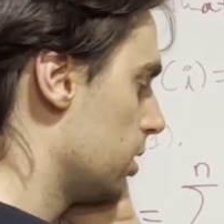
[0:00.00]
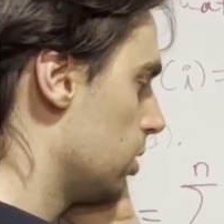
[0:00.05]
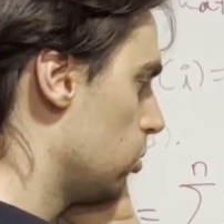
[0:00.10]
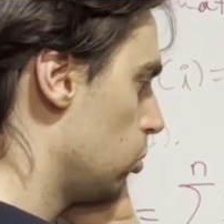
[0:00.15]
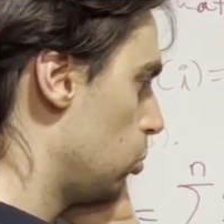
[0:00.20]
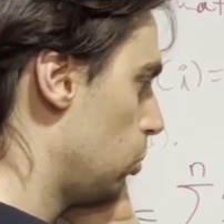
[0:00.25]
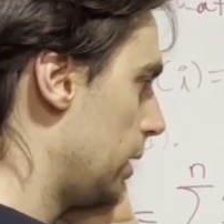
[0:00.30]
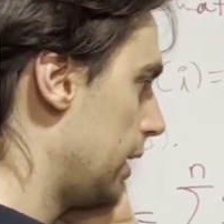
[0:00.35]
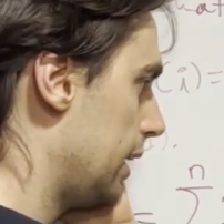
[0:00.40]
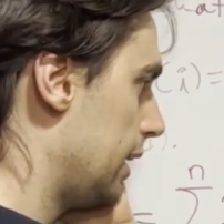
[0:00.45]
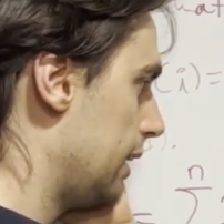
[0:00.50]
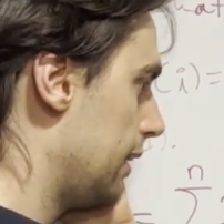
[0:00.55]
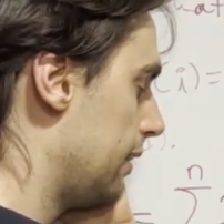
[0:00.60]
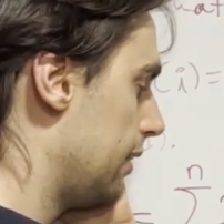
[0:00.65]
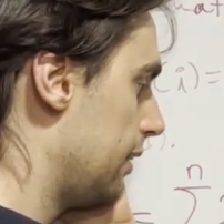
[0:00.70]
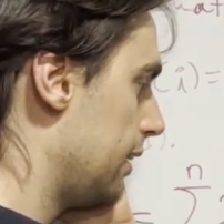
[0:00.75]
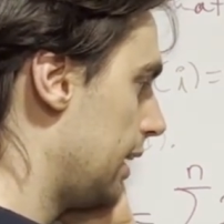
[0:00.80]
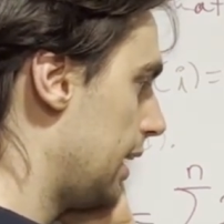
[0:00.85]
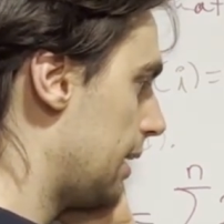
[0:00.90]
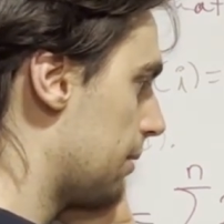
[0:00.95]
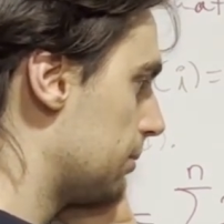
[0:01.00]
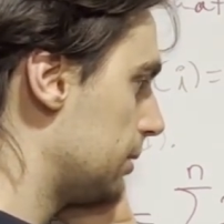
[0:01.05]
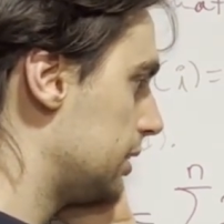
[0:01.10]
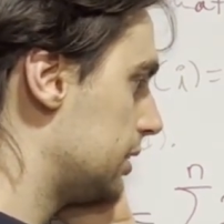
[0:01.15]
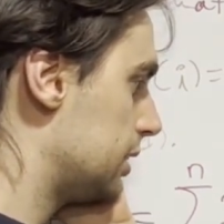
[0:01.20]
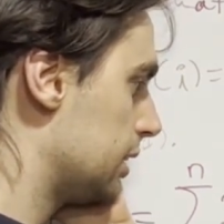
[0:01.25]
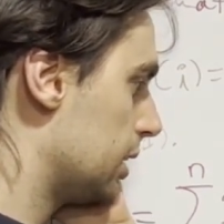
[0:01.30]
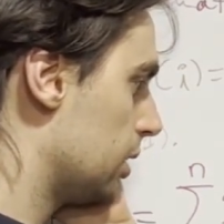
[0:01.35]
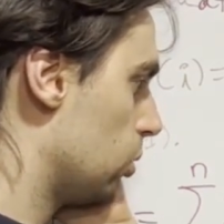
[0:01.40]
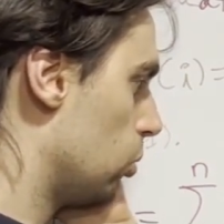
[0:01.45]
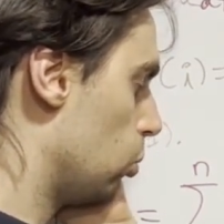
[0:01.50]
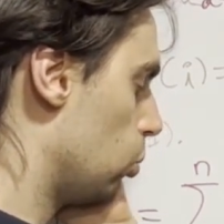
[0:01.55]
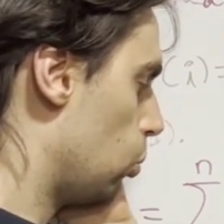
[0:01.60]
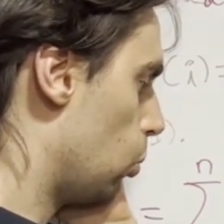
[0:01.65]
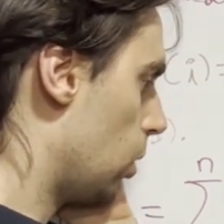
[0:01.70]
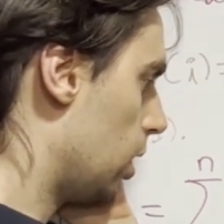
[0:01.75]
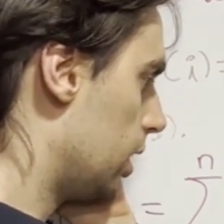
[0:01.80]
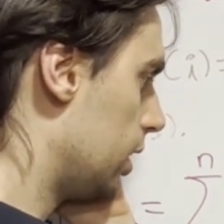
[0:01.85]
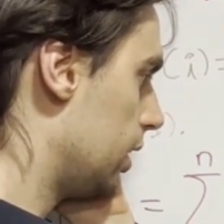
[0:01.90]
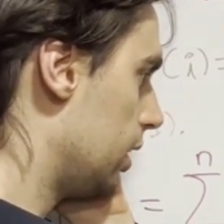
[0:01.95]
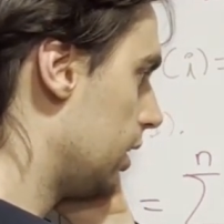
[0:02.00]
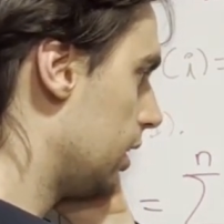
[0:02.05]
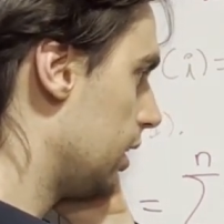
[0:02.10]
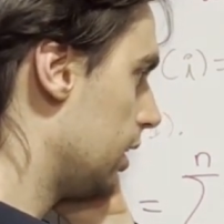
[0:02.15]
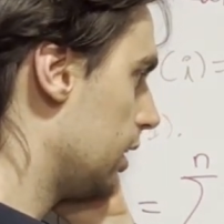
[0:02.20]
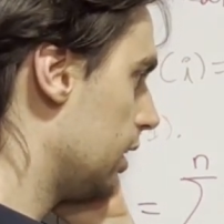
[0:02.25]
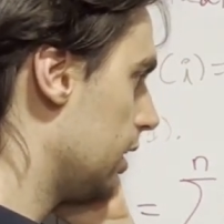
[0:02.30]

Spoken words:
with every single one